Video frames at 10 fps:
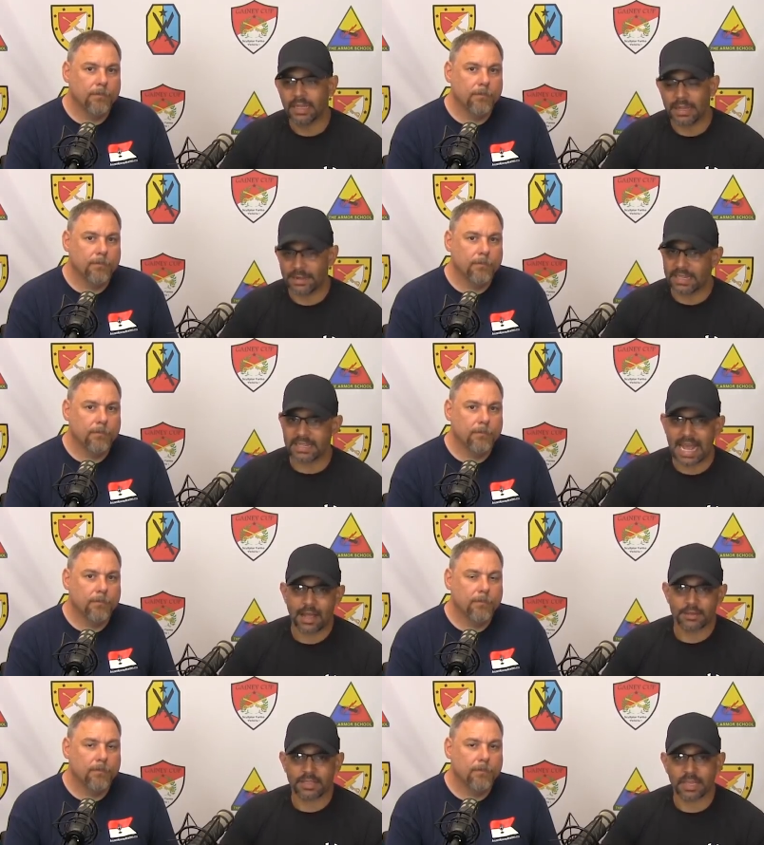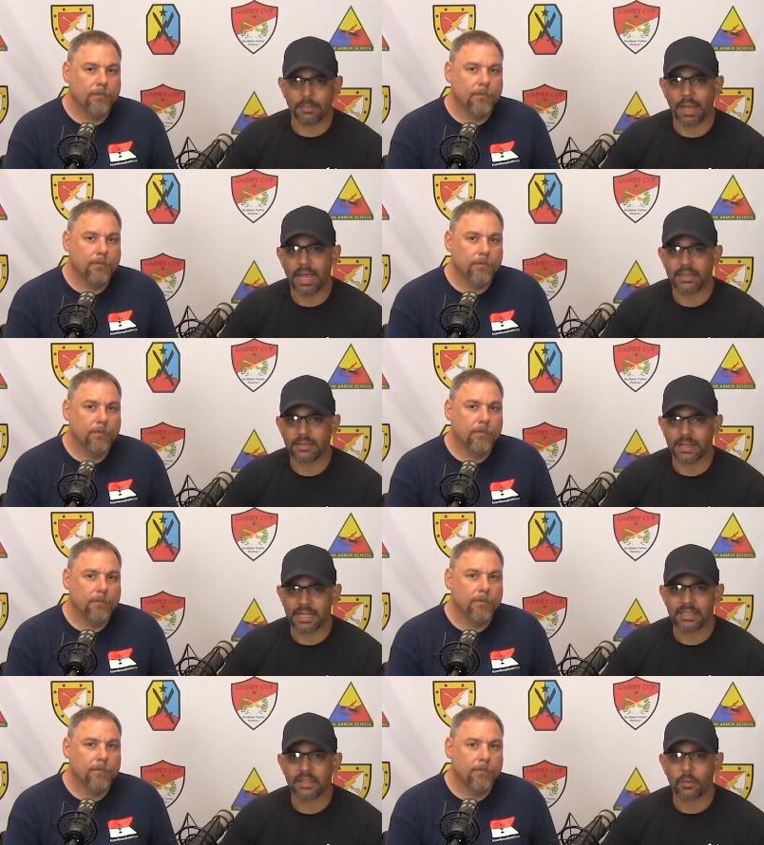Speaker 1: if it gets to the House, it's going to pass. And if it
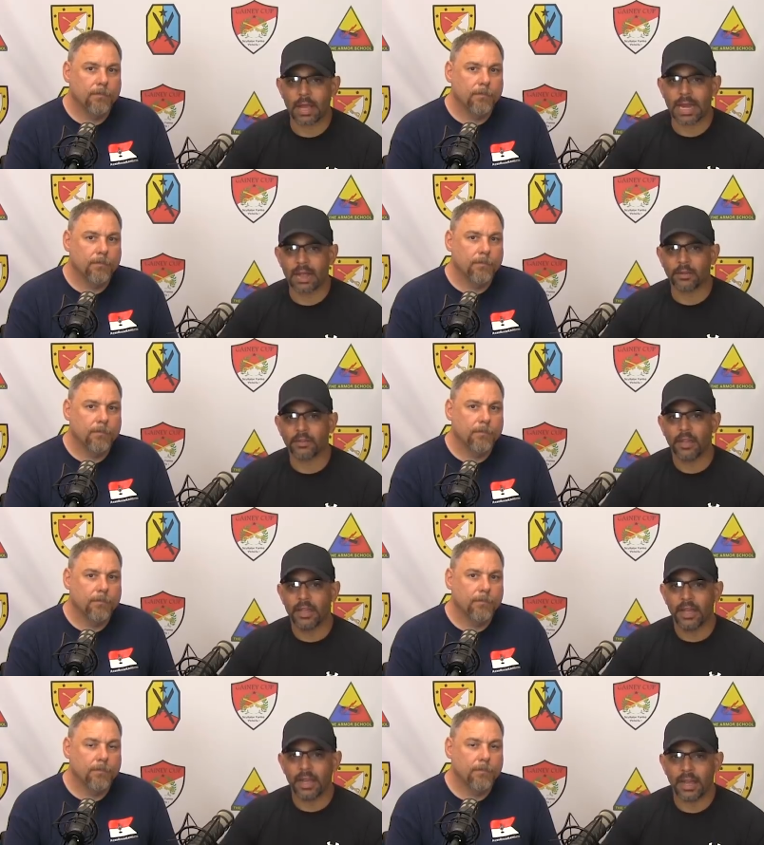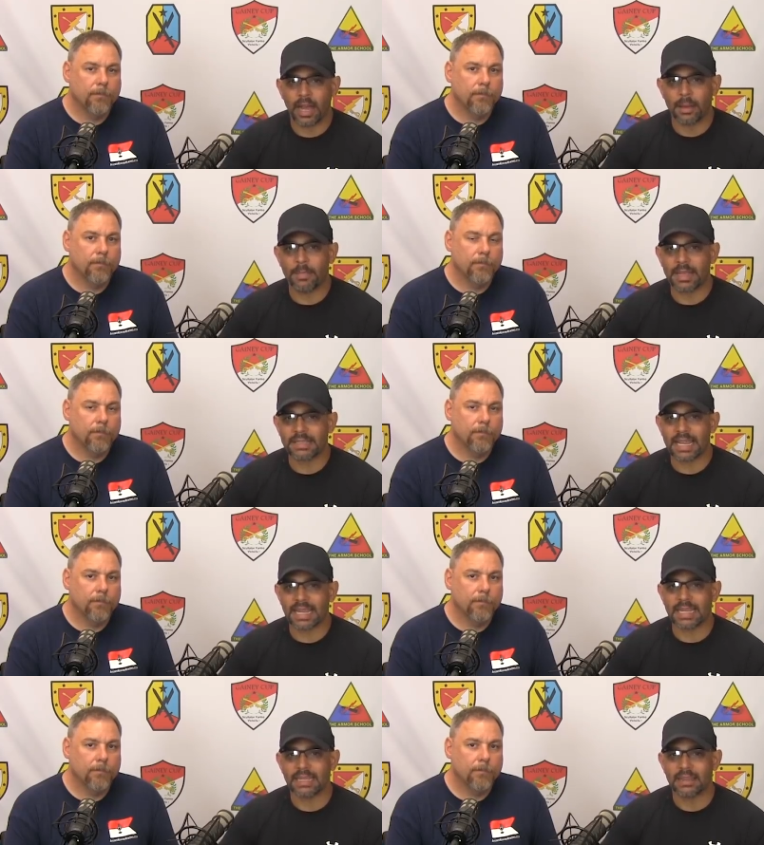gets to the White House, uh, I'm not
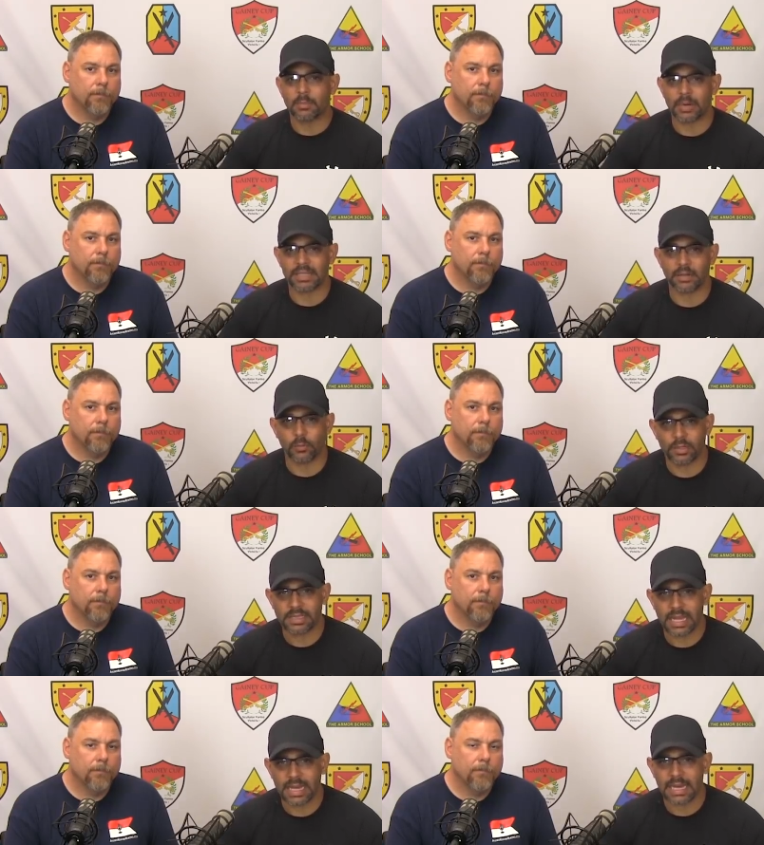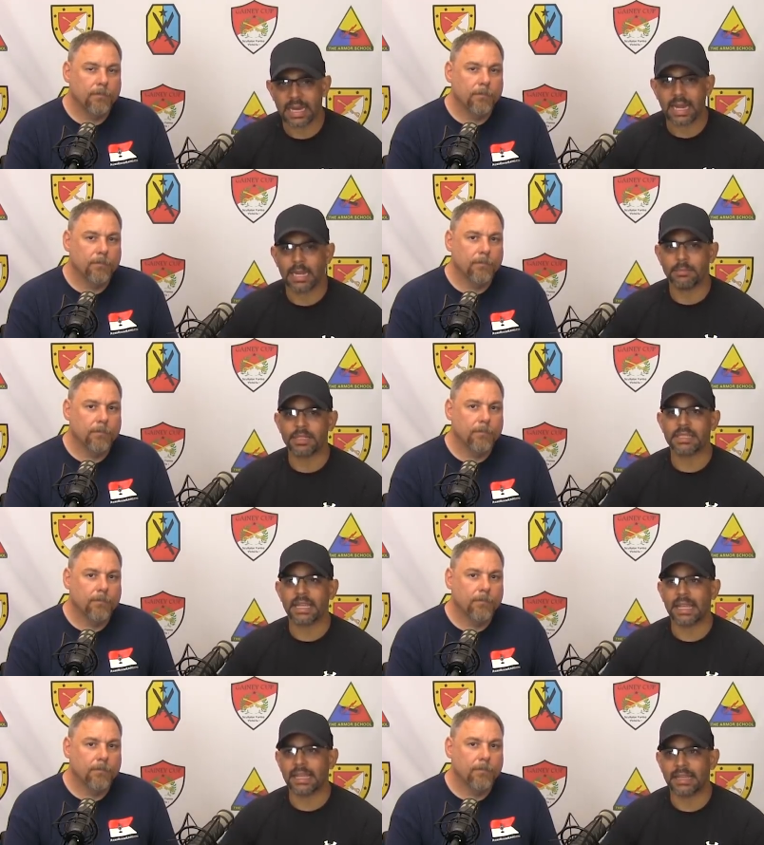saying the president will sign it. I'm just
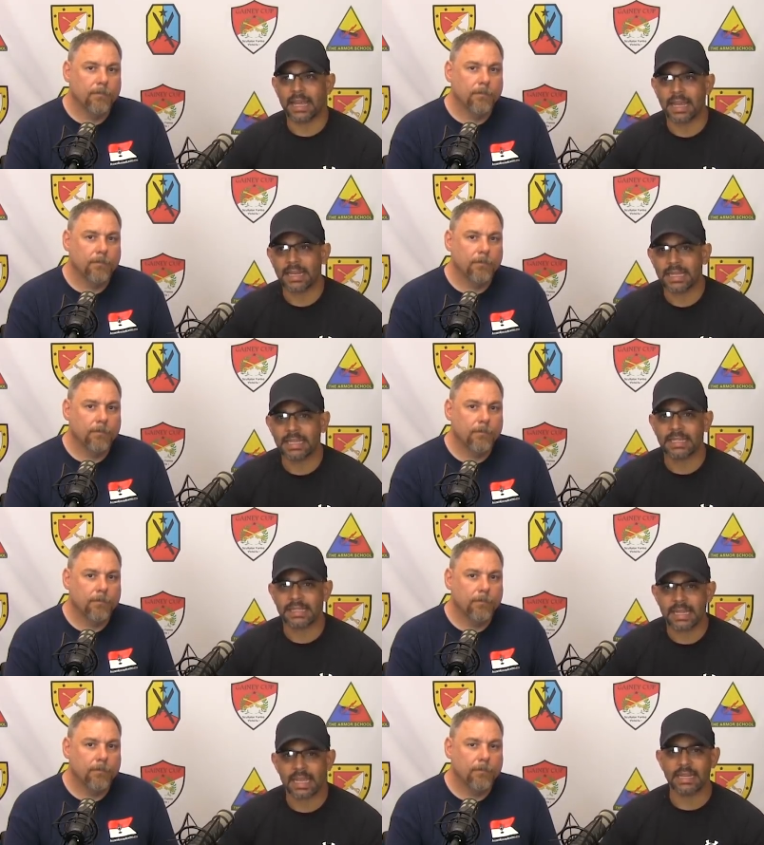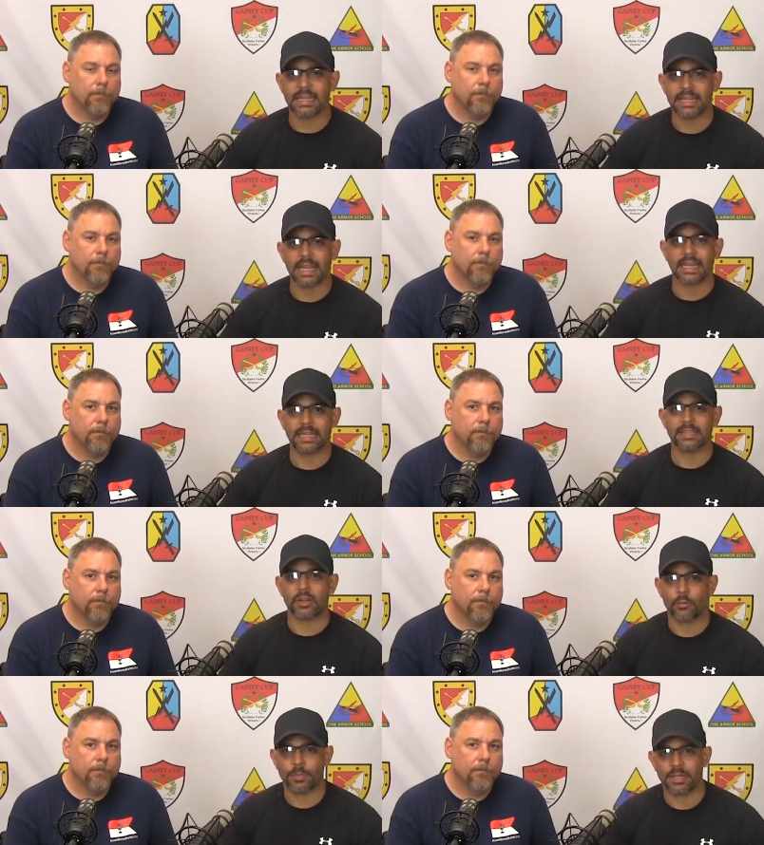saying that he has said that he's
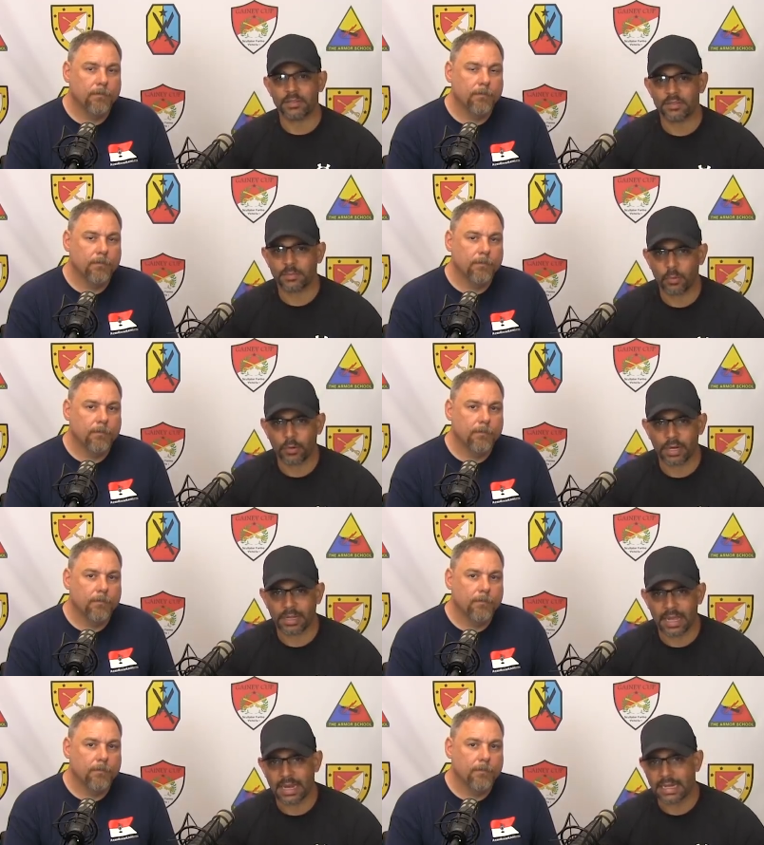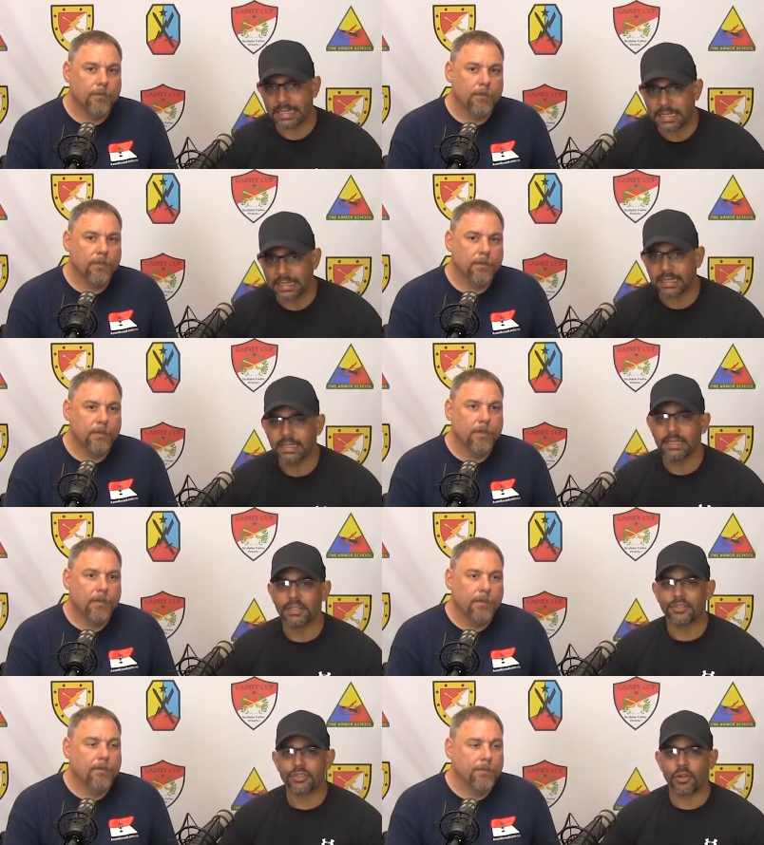open to supporting that idea.
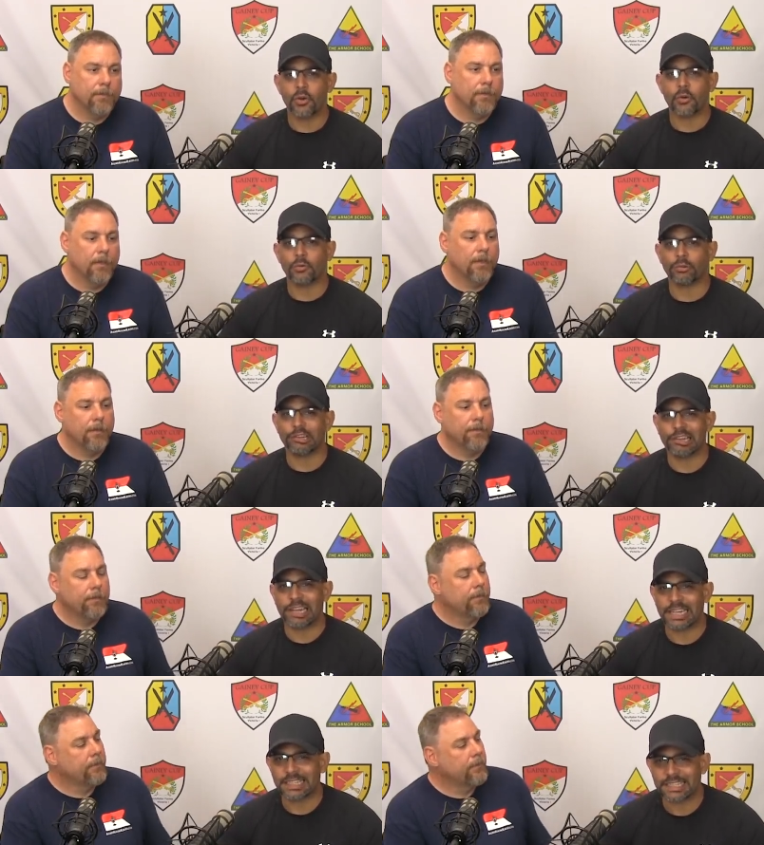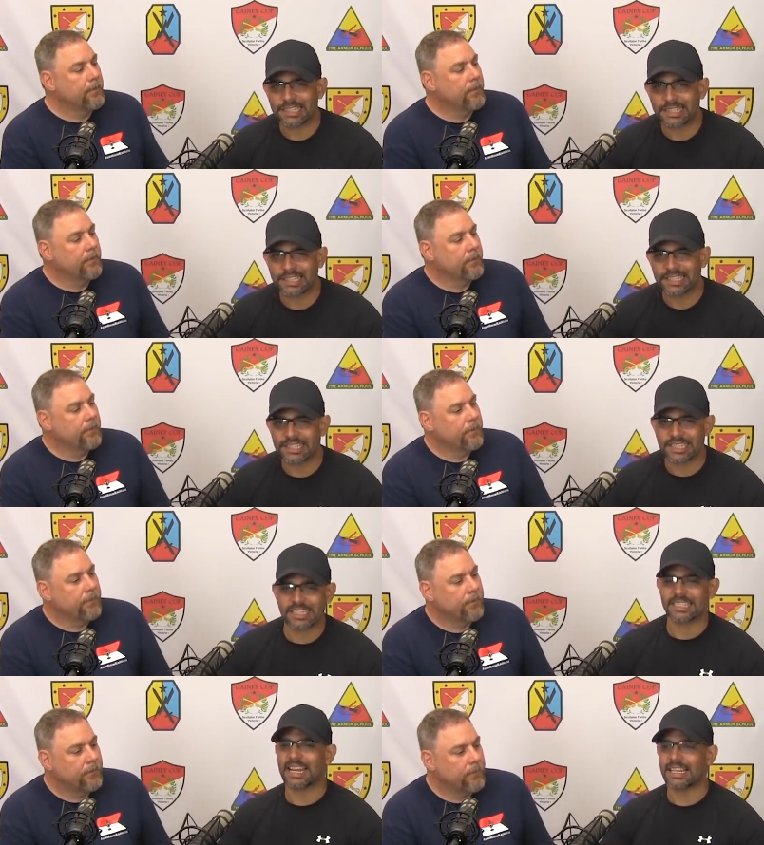So let's just
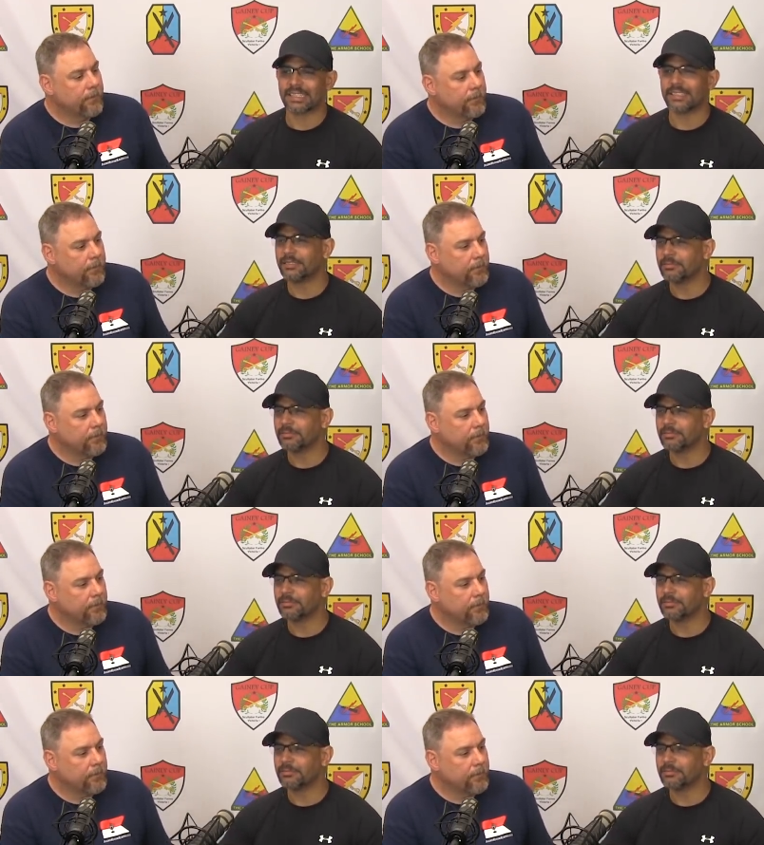let's not